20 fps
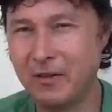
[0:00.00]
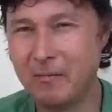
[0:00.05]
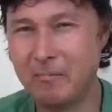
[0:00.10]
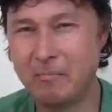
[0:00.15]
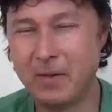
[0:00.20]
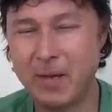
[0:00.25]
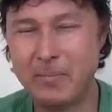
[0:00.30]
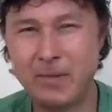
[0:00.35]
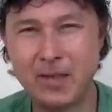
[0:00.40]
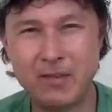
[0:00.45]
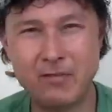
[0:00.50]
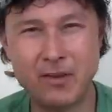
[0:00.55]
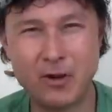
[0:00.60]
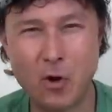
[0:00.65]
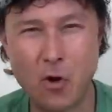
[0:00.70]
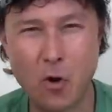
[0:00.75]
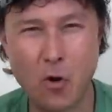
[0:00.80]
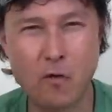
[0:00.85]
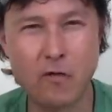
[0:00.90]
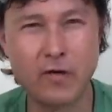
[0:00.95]
might be
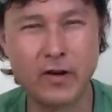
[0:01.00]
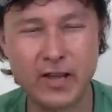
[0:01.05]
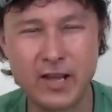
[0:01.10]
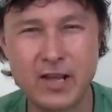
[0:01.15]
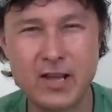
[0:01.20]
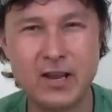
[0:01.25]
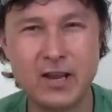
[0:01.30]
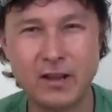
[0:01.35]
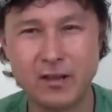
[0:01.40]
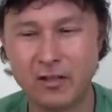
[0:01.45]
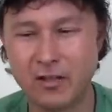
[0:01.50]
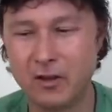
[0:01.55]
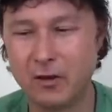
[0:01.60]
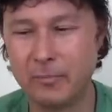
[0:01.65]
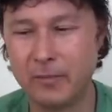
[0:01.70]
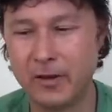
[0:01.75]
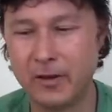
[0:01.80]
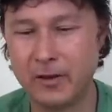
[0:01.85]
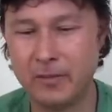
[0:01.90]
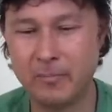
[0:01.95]
even overeating a little
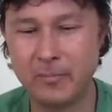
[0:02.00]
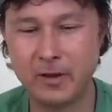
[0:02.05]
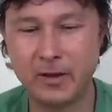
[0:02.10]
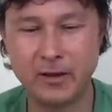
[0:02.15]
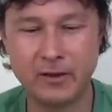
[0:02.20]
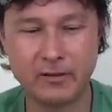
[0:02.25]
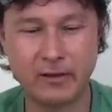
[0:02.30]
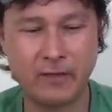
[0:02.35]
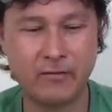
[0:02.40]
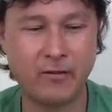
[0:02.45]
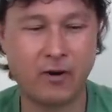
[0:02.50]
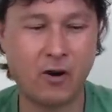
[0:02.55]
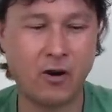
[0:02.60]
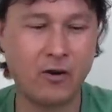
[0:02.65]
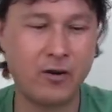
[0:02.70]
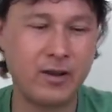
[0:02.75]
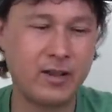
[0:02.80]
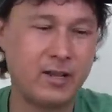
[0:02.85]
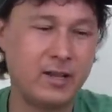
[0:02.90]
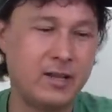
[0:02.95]
bit because I've
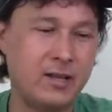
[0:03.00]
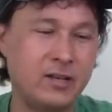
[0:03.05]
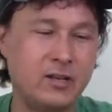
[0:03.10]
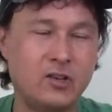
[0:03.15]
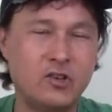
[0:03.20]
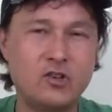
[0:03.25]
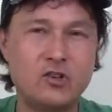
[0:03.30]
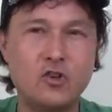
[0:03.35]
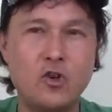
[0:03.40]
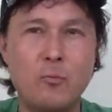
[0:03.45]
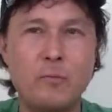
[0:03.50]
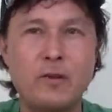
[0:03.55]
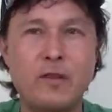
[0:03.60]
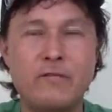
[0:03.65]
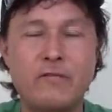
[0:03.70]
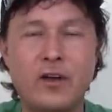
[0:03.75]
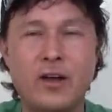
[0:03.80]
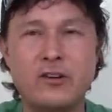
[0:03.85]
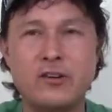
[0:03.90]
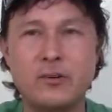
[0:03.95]
already eaten so many
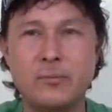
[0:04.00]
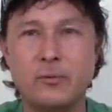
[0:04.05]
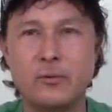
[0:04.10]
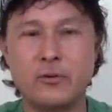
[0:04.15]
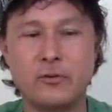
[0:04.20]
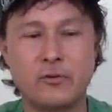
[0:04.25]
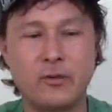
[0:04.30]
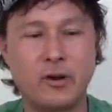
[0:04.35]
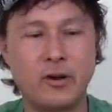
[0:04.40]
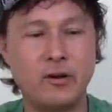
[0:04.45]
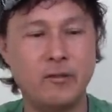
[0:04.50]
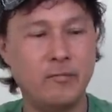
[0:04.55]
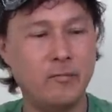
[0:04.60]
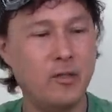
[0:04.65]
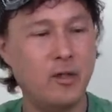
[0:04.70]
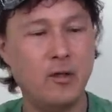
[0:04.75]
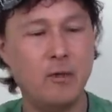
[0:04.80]
vegetables, right?